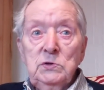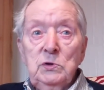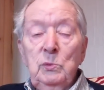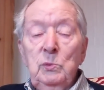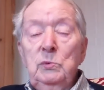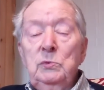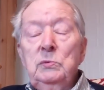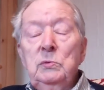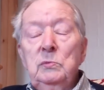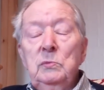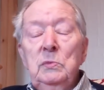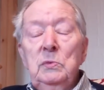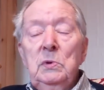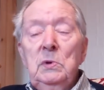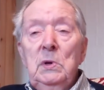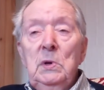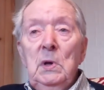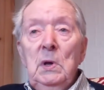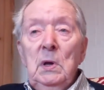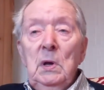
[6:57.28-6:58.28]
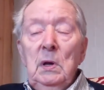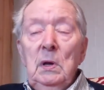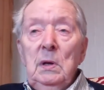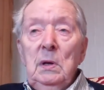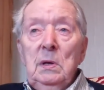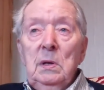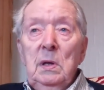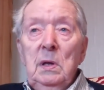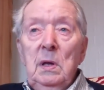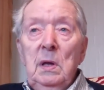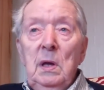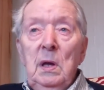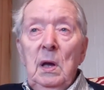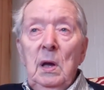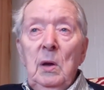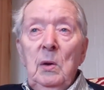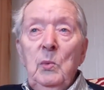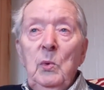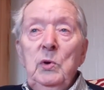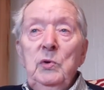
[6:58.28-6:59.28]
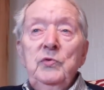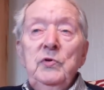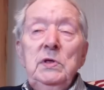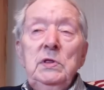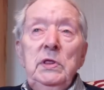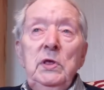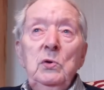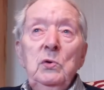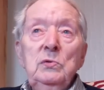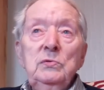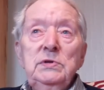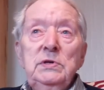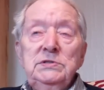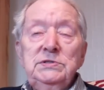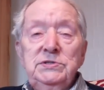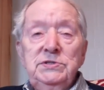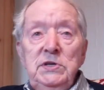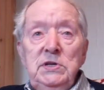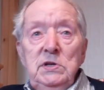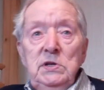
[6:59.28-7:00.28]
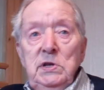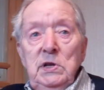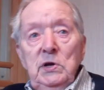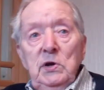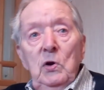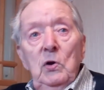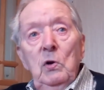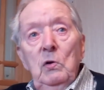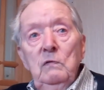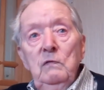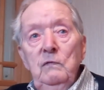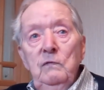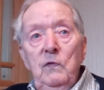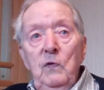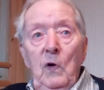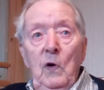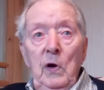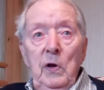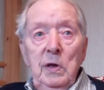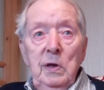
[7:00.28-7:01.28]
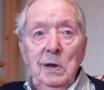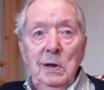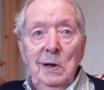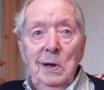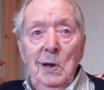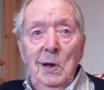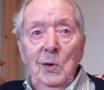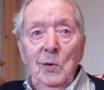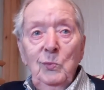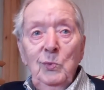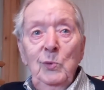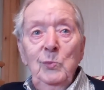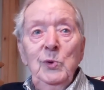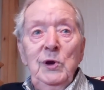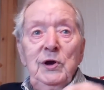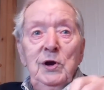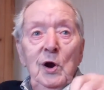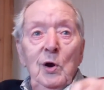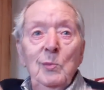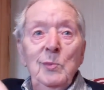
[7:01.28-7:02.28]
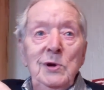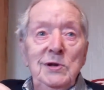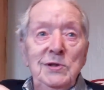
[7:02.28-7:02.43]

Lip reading: So we really only seen the convoy when we come